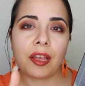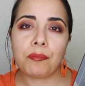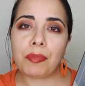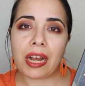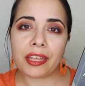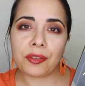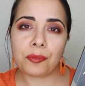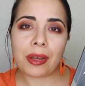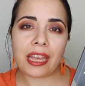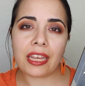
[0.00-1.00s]
By the
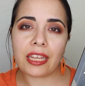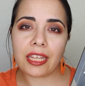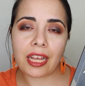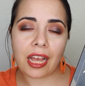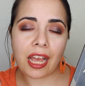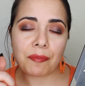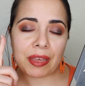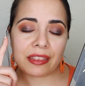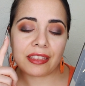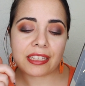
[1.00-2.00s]
way, I
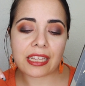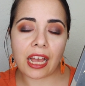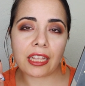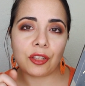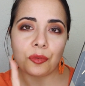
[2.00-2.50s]
made this eye look